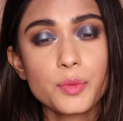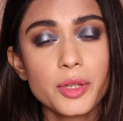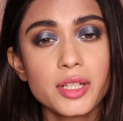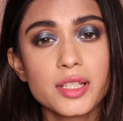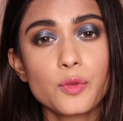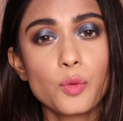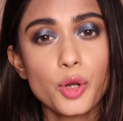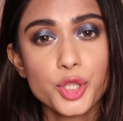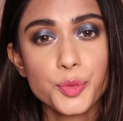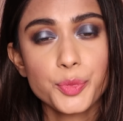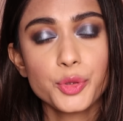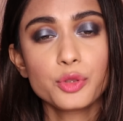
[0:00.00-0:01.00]
one is a
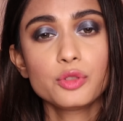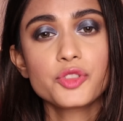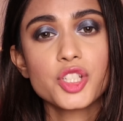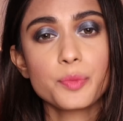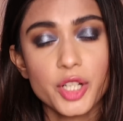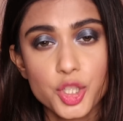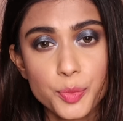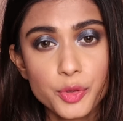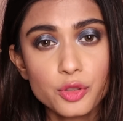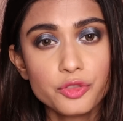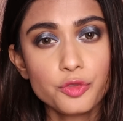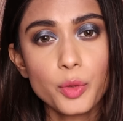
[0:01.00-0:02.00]
waterproof,
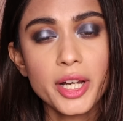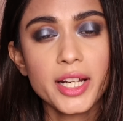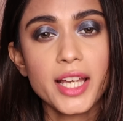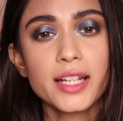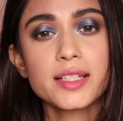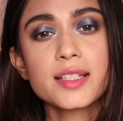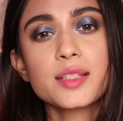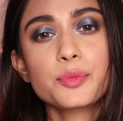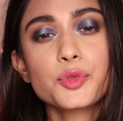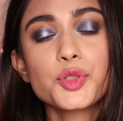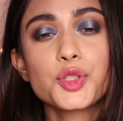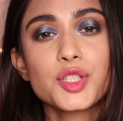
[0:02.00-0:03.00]
smudge-proof one, and it is
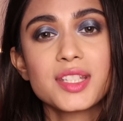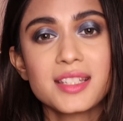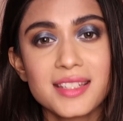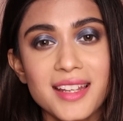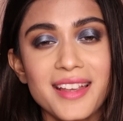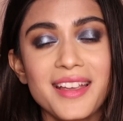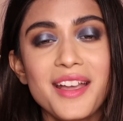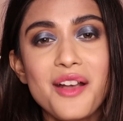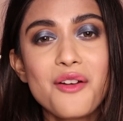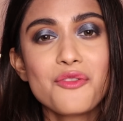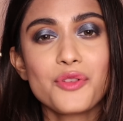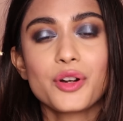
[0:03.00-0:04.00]
supposed to stay
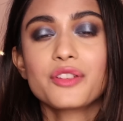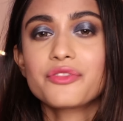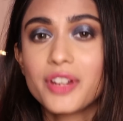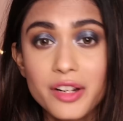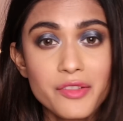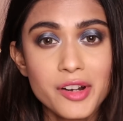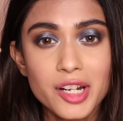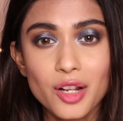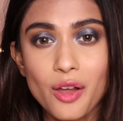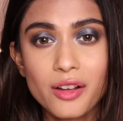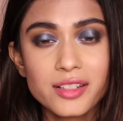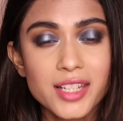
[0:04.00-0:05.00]
for a very, very
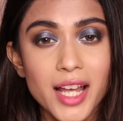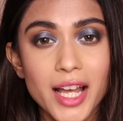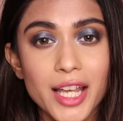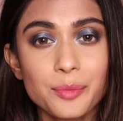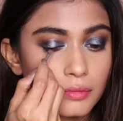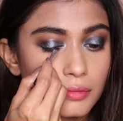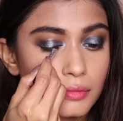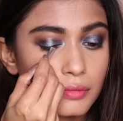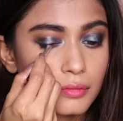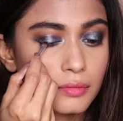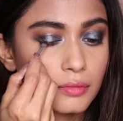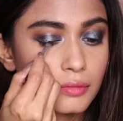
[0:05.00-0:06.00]
long time. This one
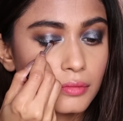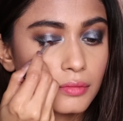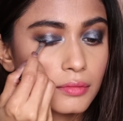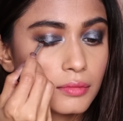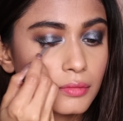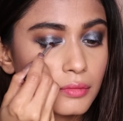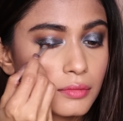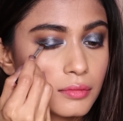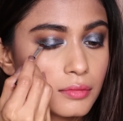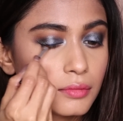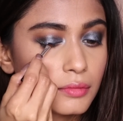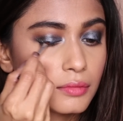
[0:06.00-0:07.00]
is priced at
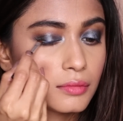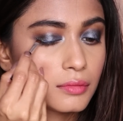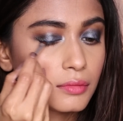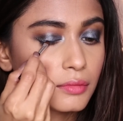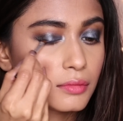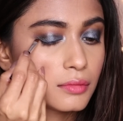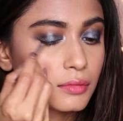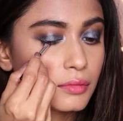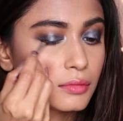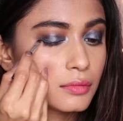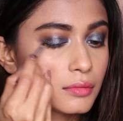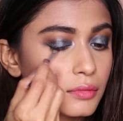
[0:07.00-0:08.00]
650
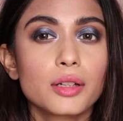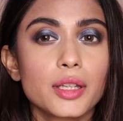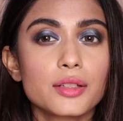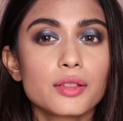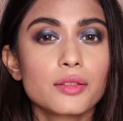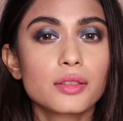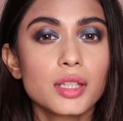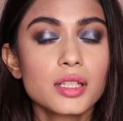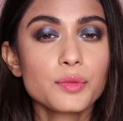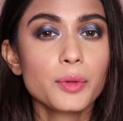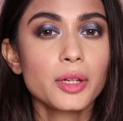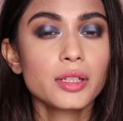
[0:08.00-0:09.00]
rupees. Okay, so
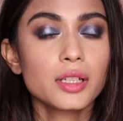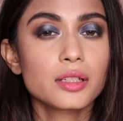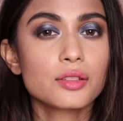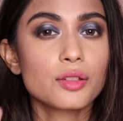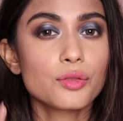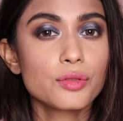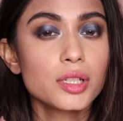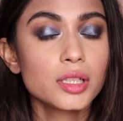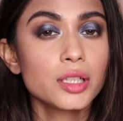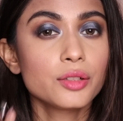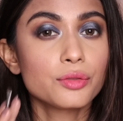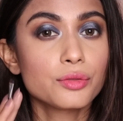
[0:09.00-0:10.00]
this one is
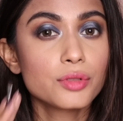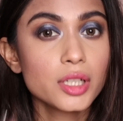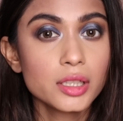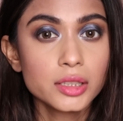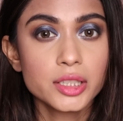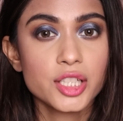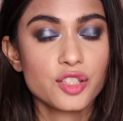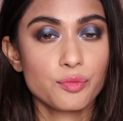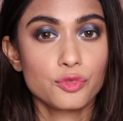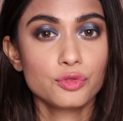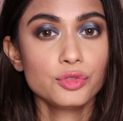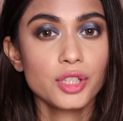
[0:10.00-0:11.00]
really, really
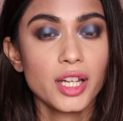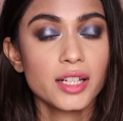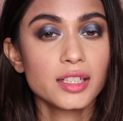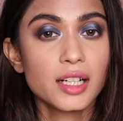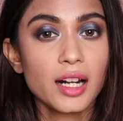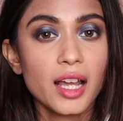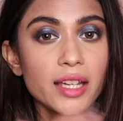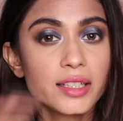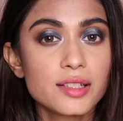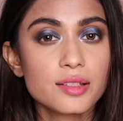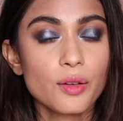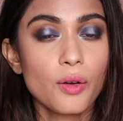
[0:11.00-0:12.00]
smooth and it
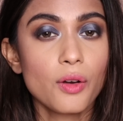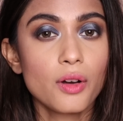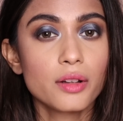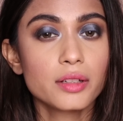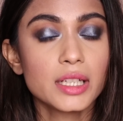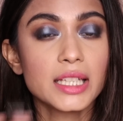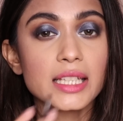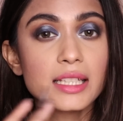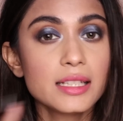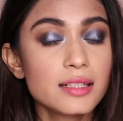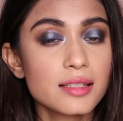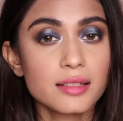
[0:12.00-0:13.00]
glides on
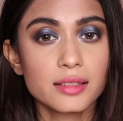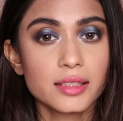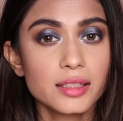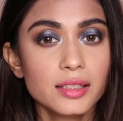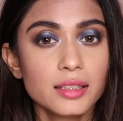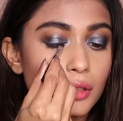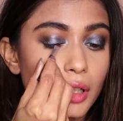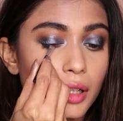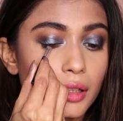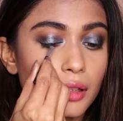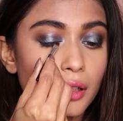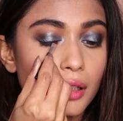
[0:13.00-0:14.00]
easily.
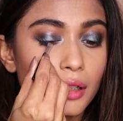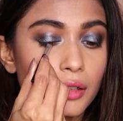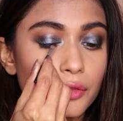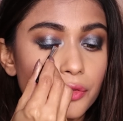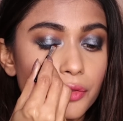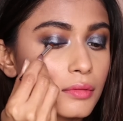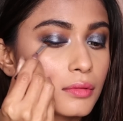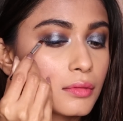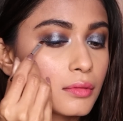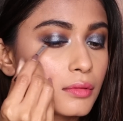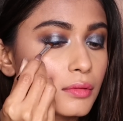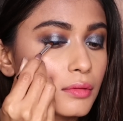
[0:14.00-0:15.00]
I love
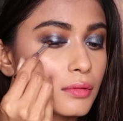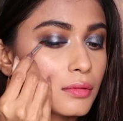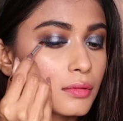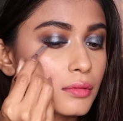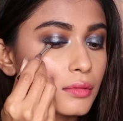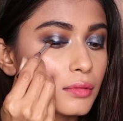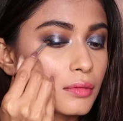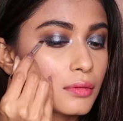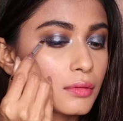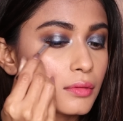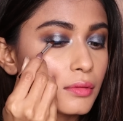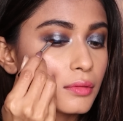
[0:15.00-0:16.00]
the
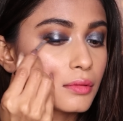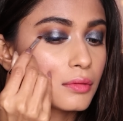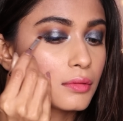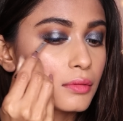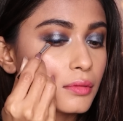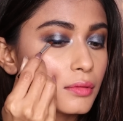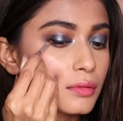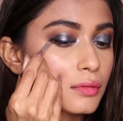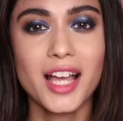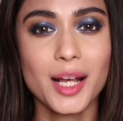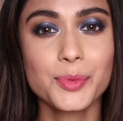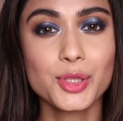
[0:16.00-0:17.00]
pigmentation.
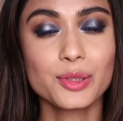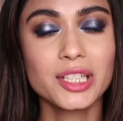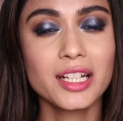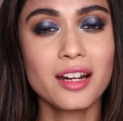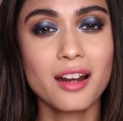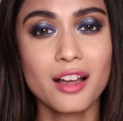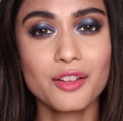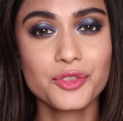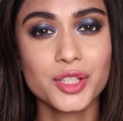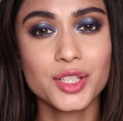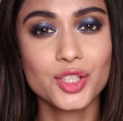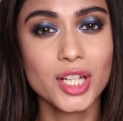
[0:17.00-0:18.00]
I absolutely
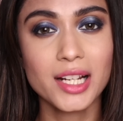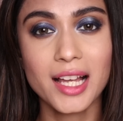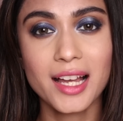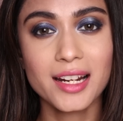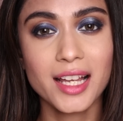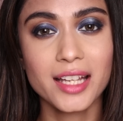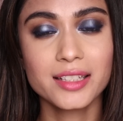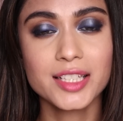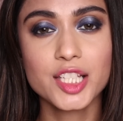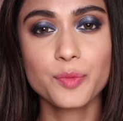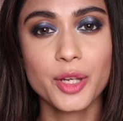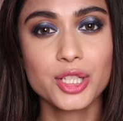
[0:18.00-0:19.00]
loved the gel eyeliner,
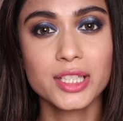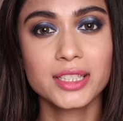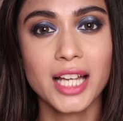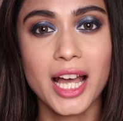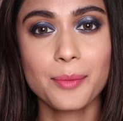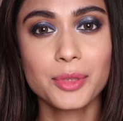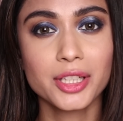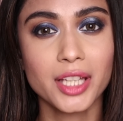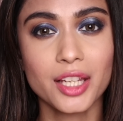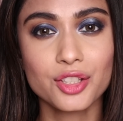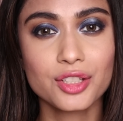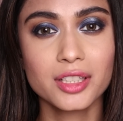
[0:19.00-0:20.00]
especially the
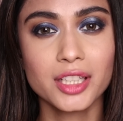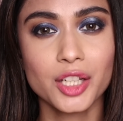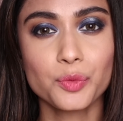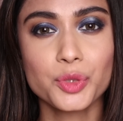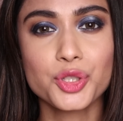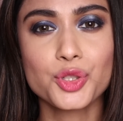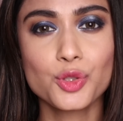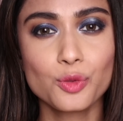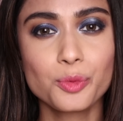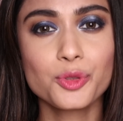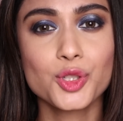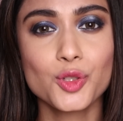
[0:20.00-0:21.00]
application. It was
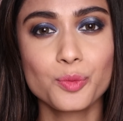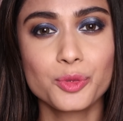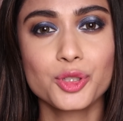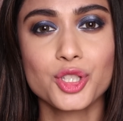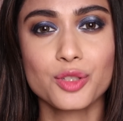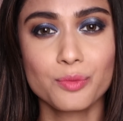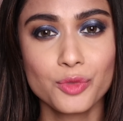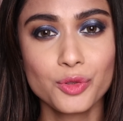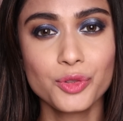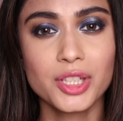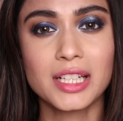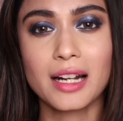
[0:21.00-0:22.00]
super, super
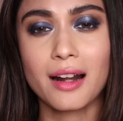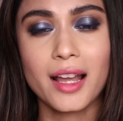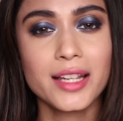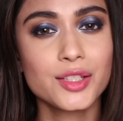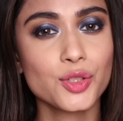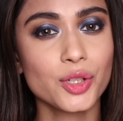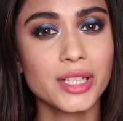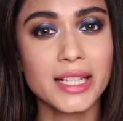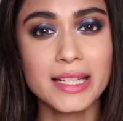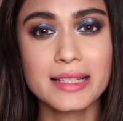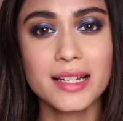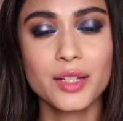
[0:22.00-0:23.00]
smooth. It glides on
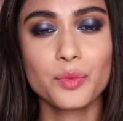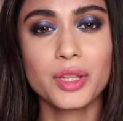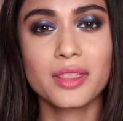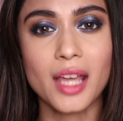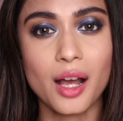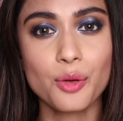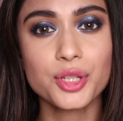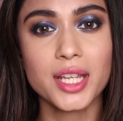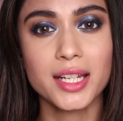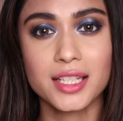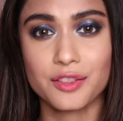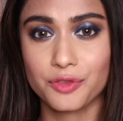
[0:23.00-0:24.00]
easily without
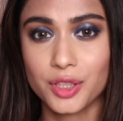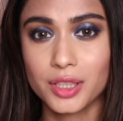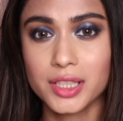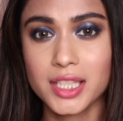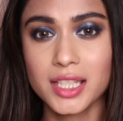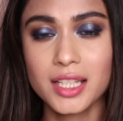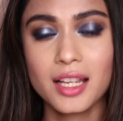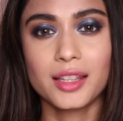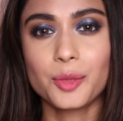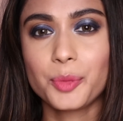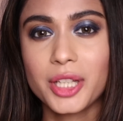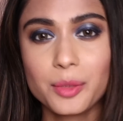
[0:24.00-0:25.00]
any difficulty.
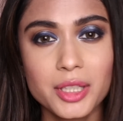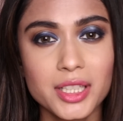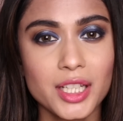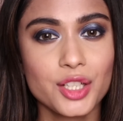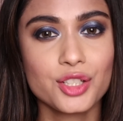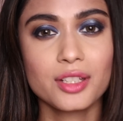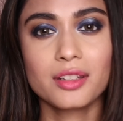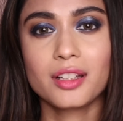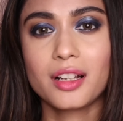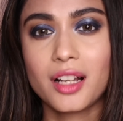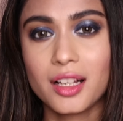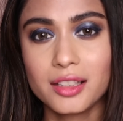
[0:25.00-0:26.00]
The pigmentation,
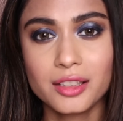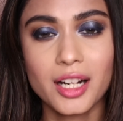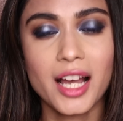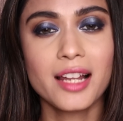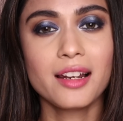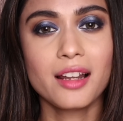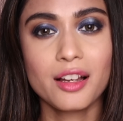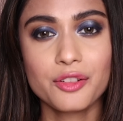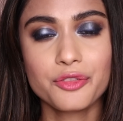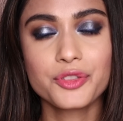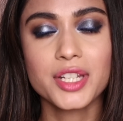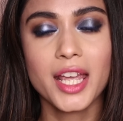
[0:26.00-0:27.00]
the color, I
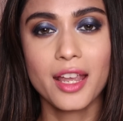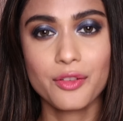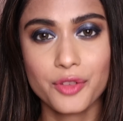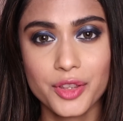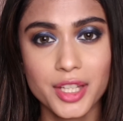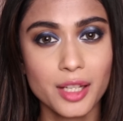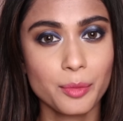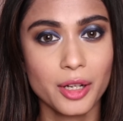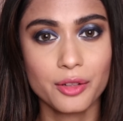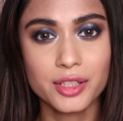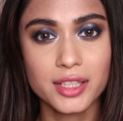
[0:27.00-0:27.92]
loved everything about